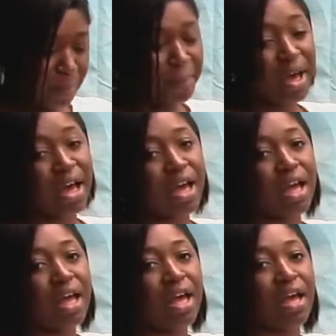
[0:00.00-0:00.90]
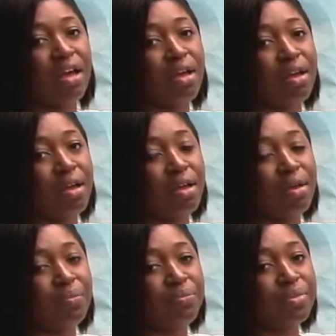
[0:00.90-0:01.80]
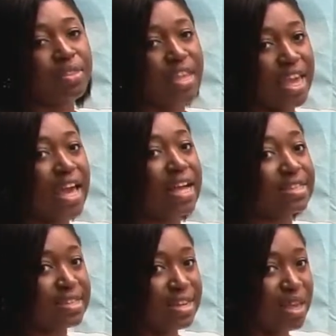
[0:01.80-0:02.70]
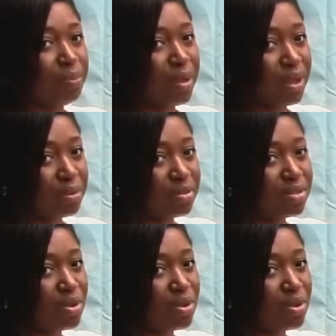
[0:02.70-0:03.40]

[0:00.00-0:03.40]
but they can slip out,